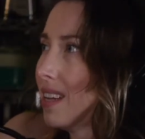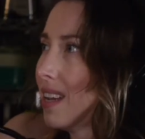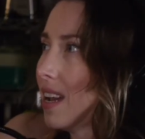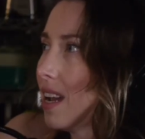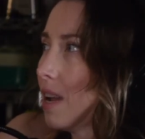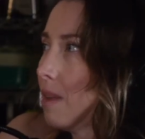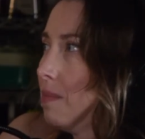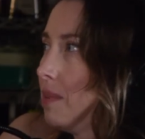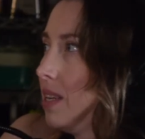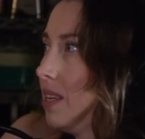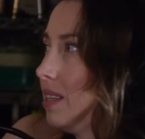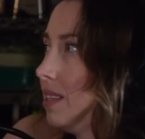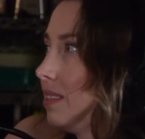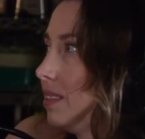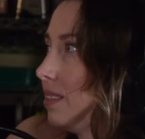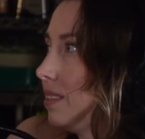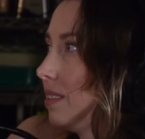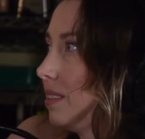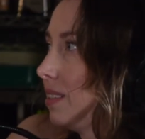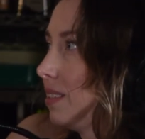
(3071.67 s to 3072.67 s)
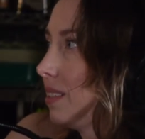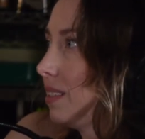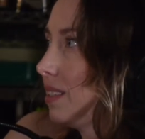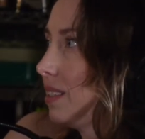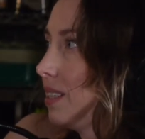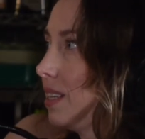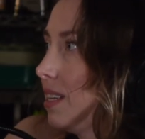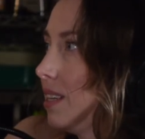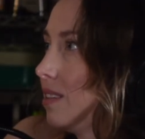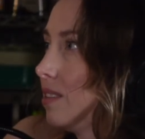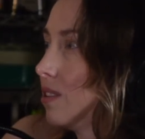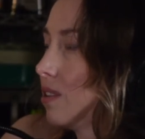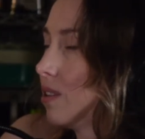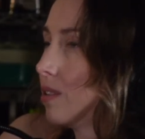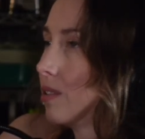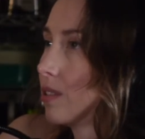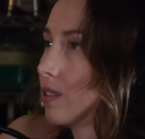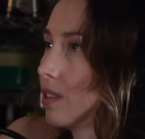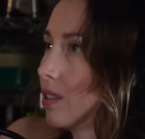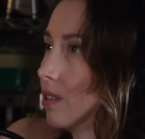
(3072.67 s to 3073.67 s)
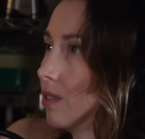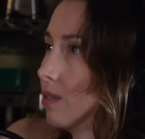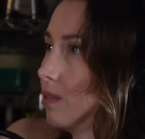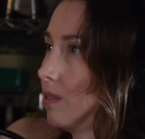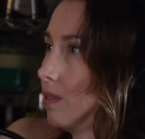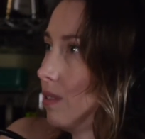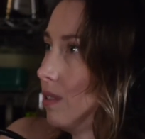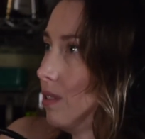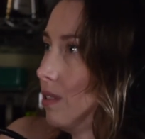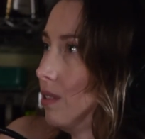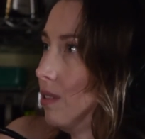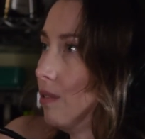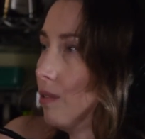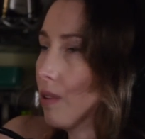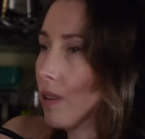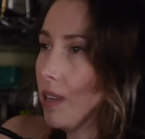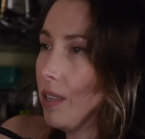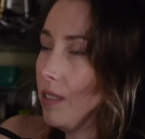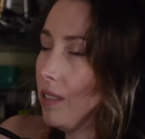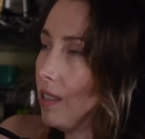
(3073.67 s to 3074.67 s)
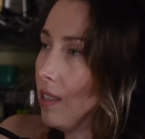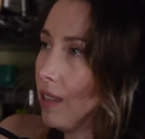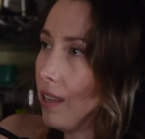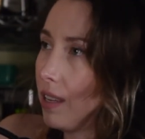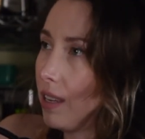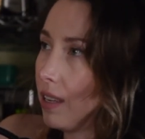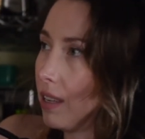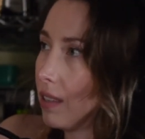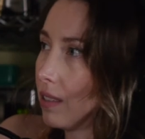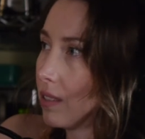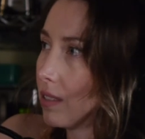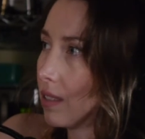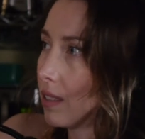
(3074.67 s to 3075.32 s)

I mean, kids also do crazy things.